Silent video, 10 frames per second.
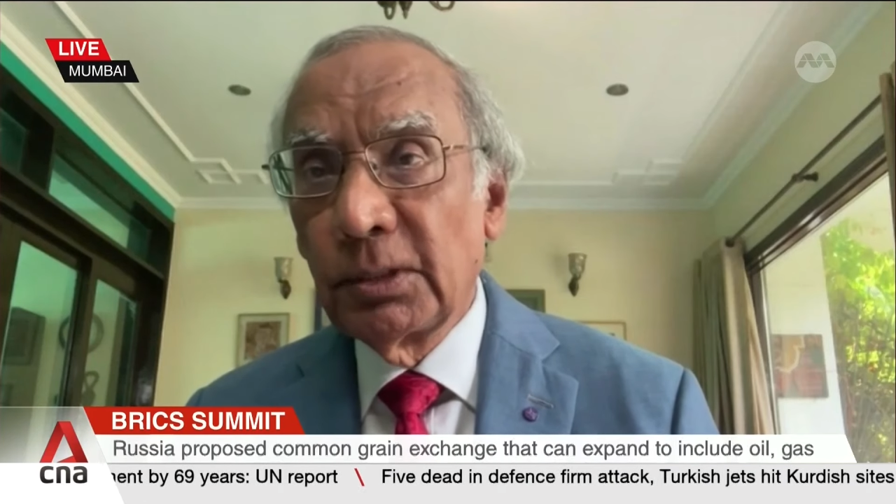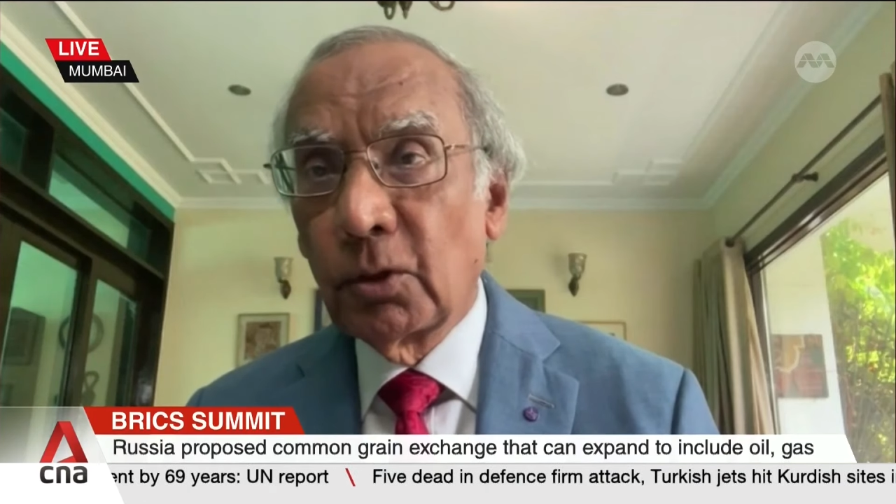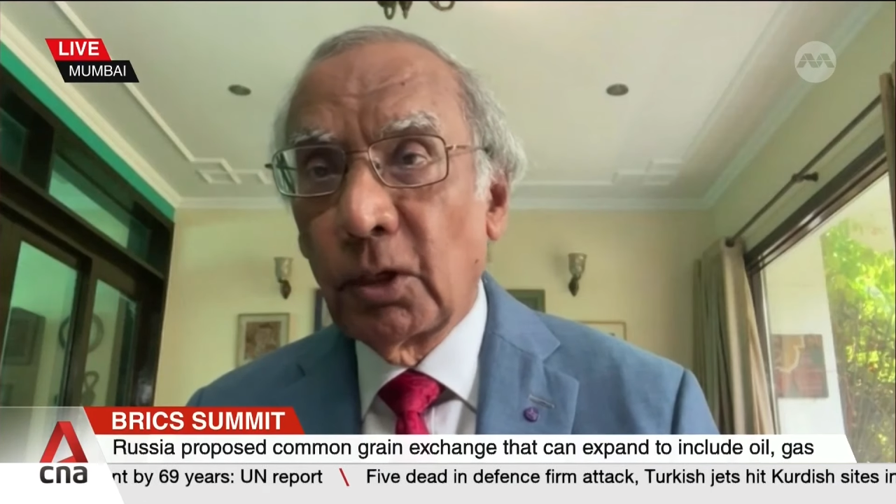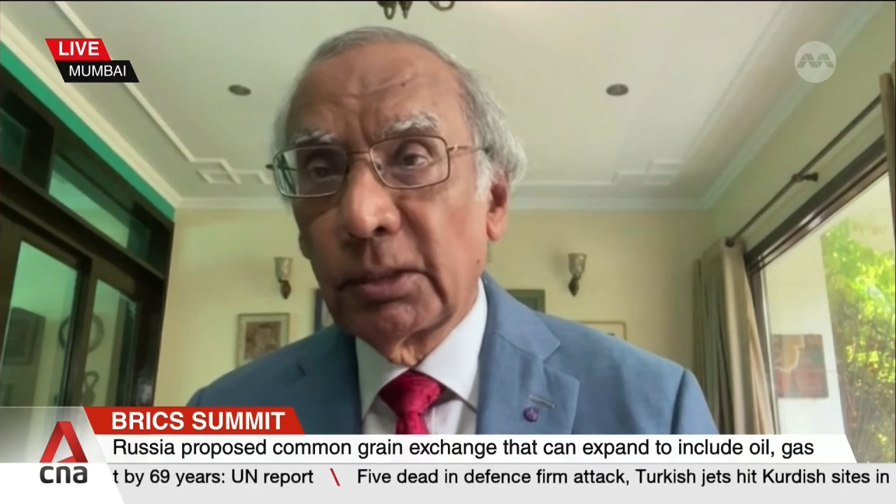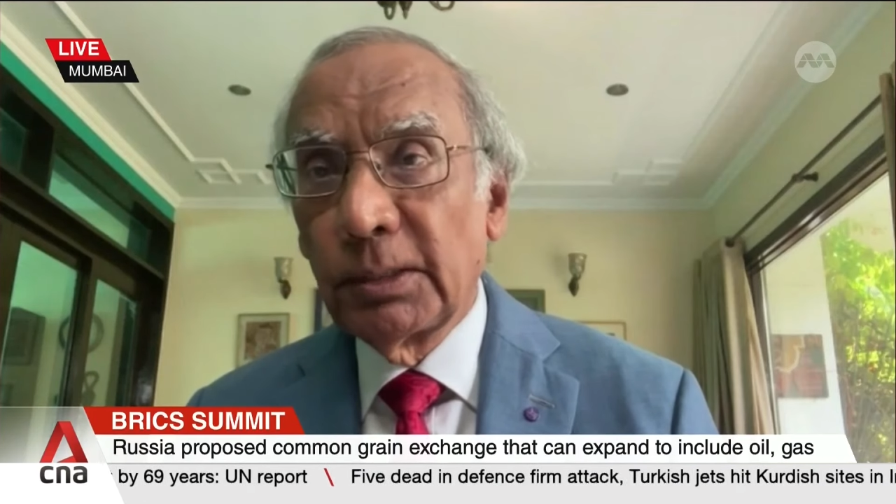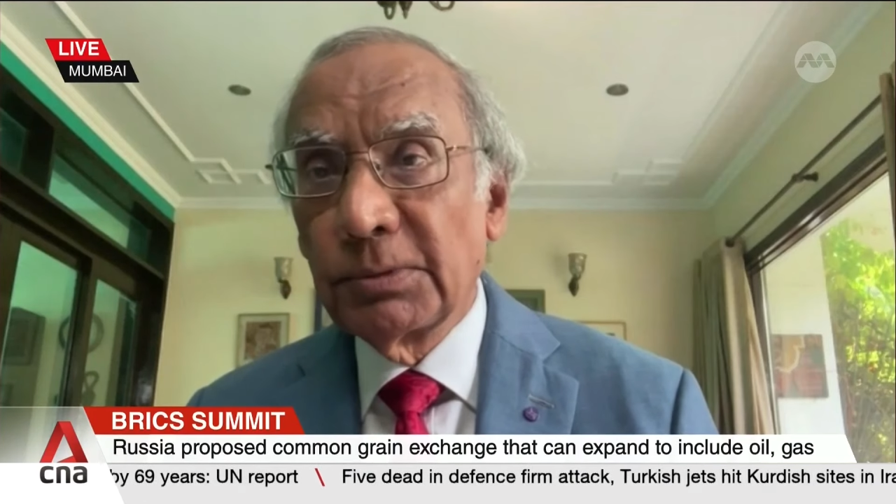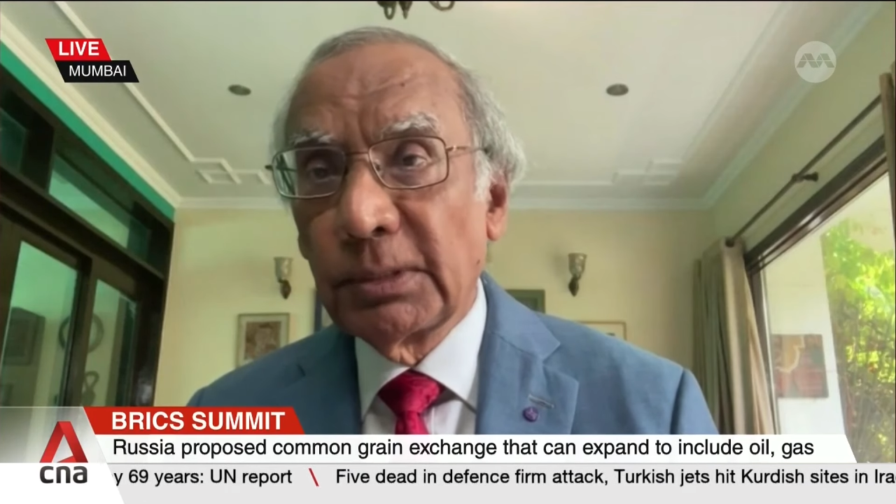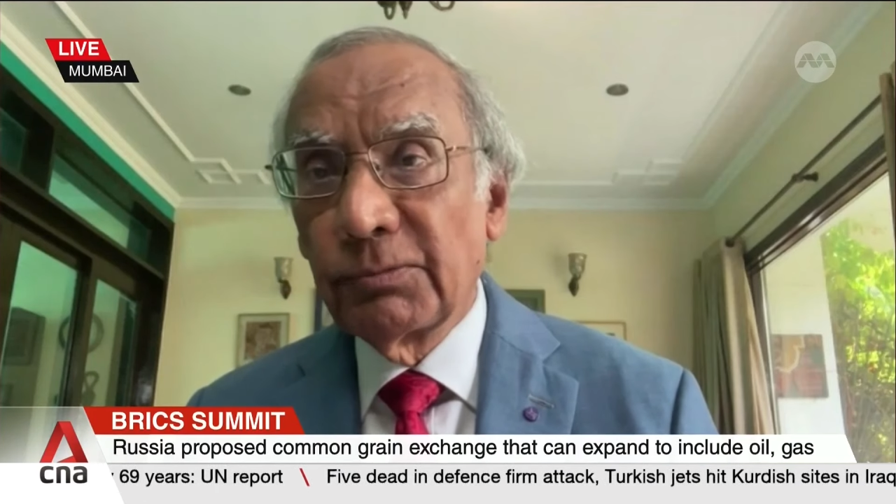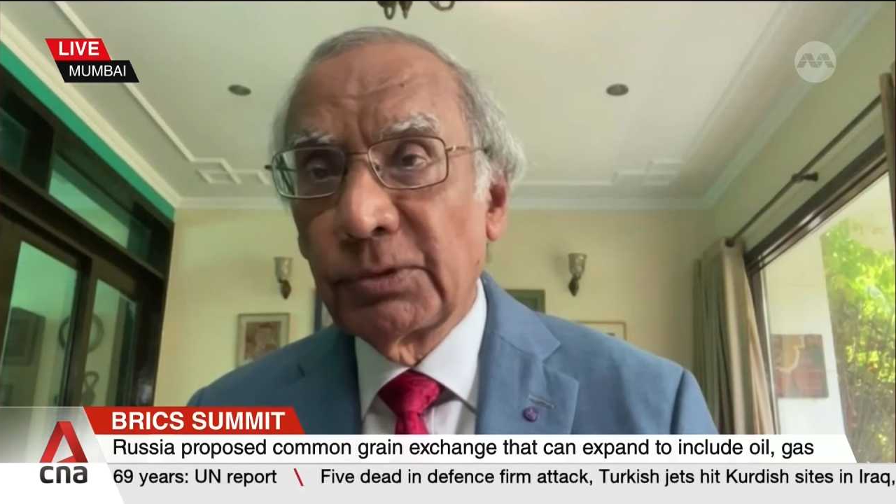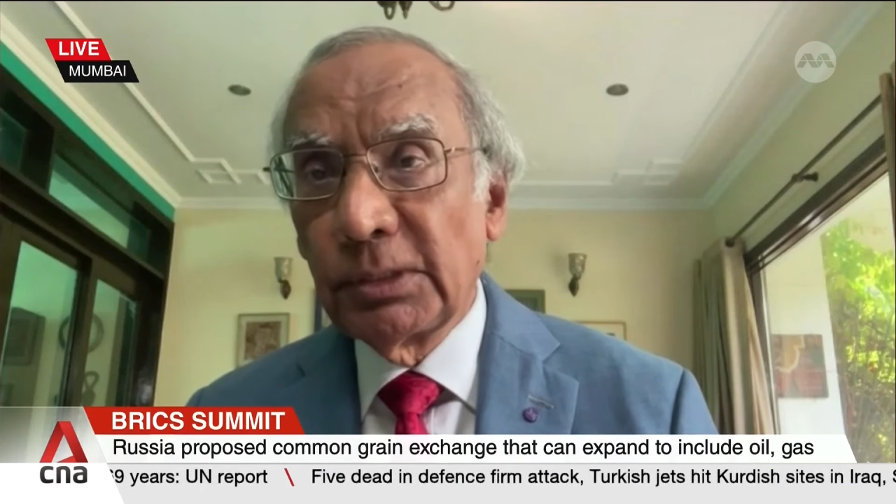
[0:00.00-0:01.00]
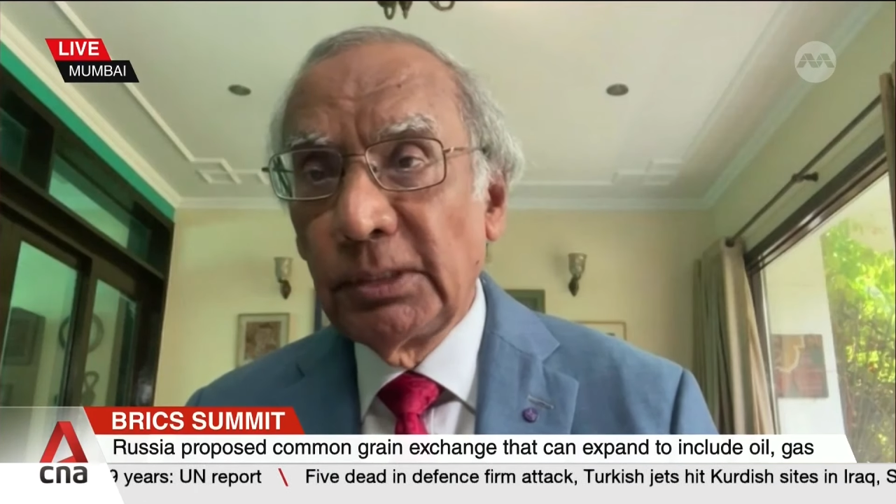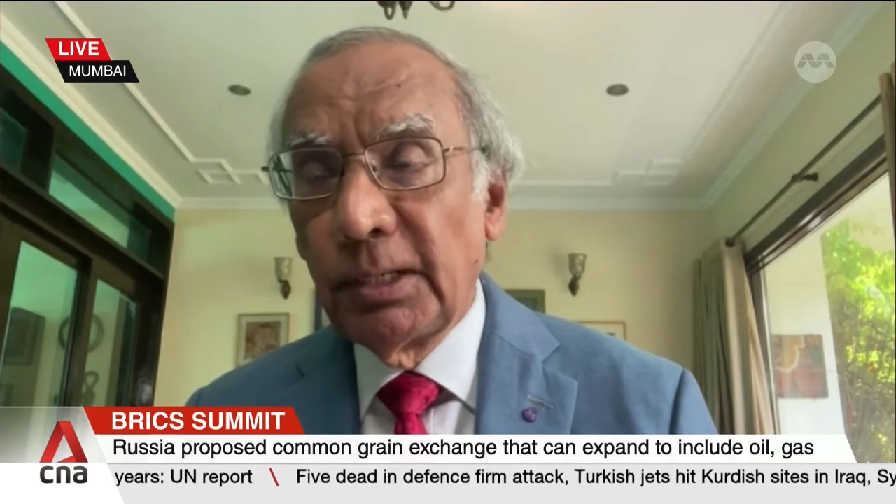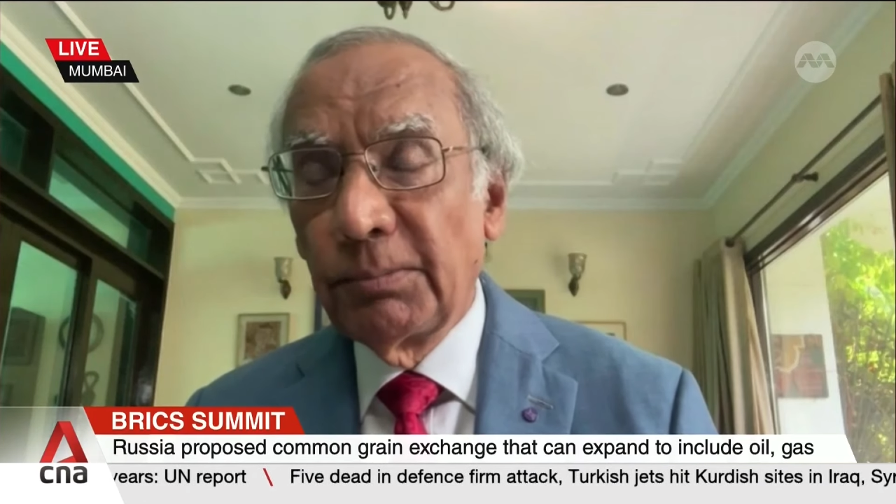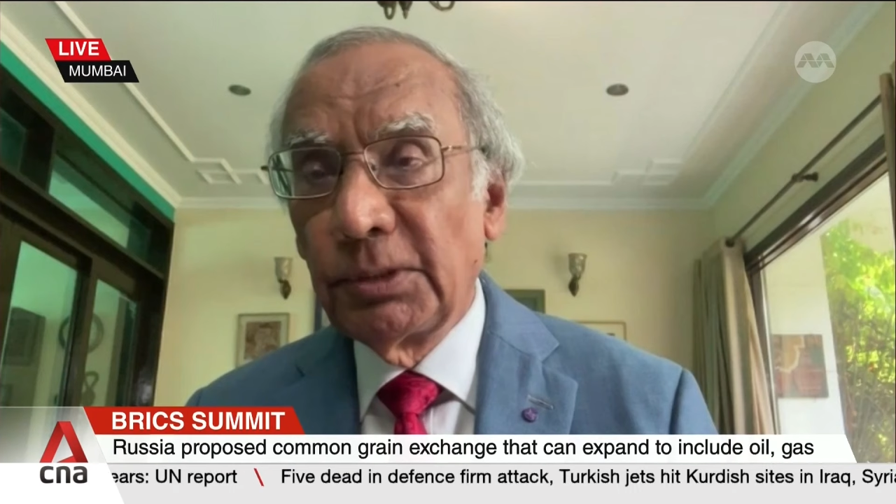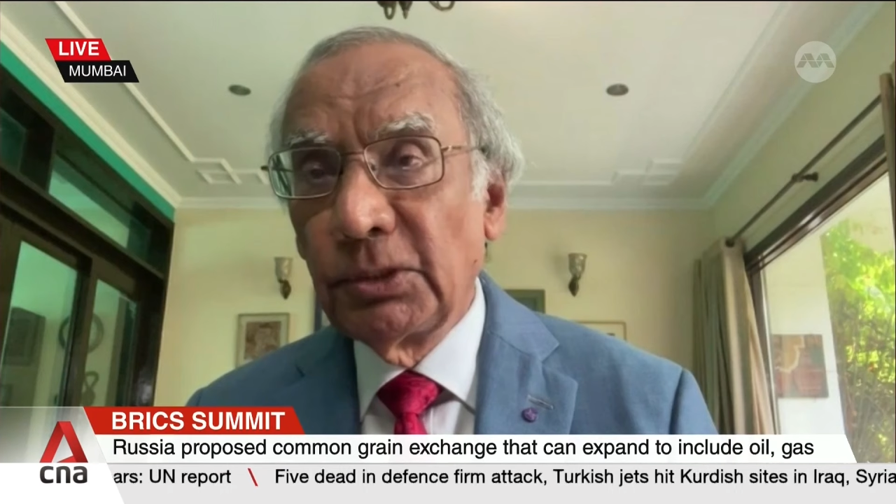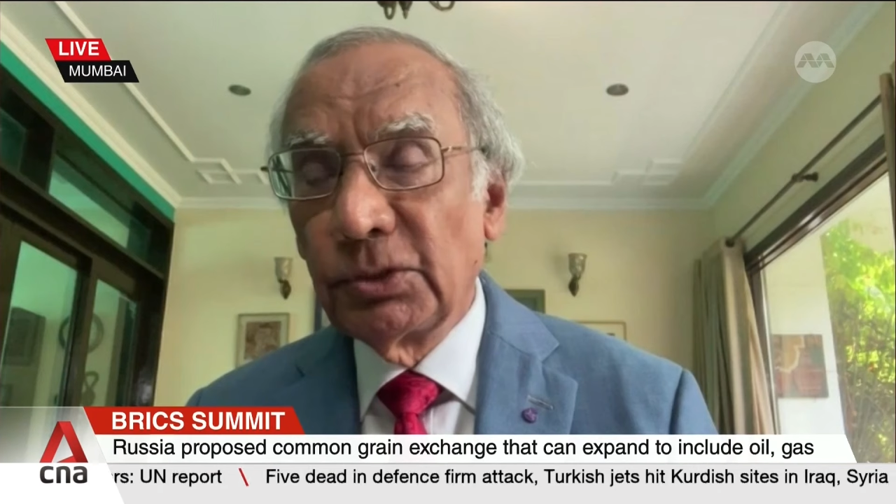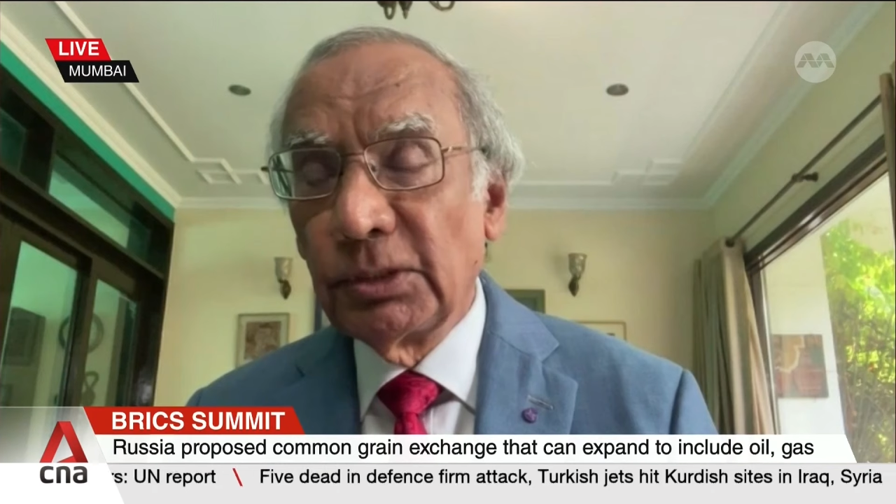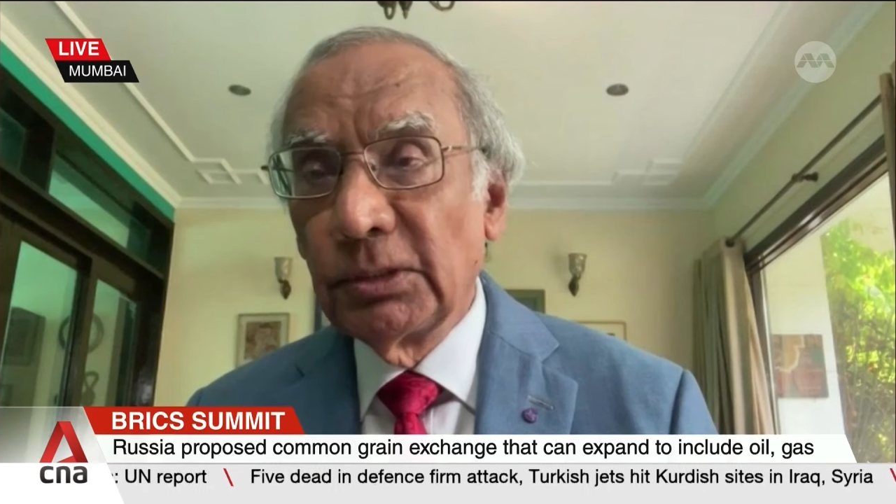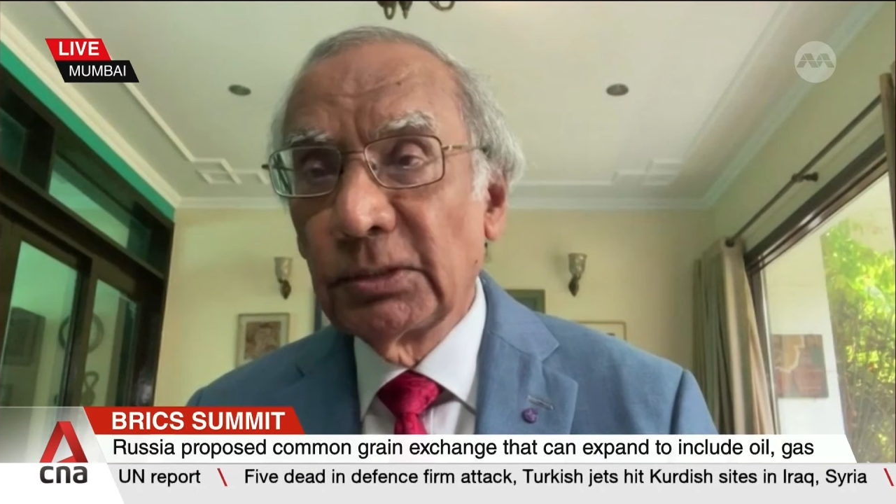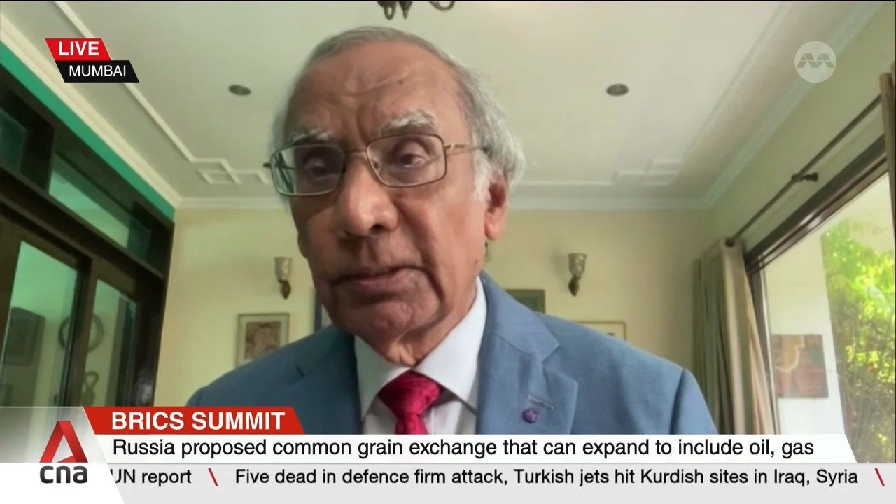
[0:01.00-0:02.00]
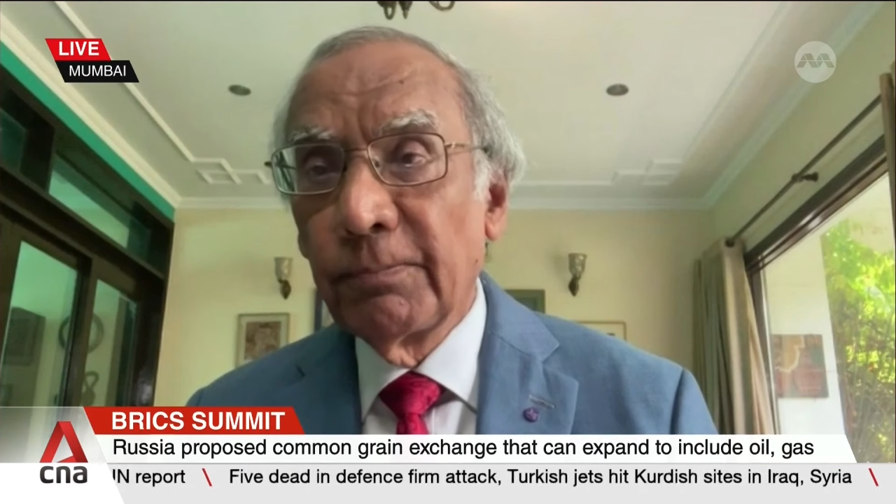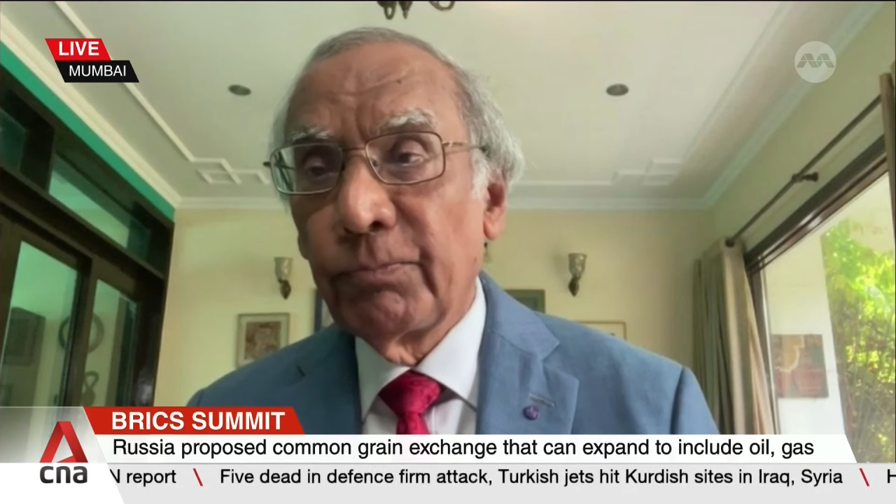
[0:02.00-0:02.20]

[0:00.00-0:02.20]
They call themselves EMDCs.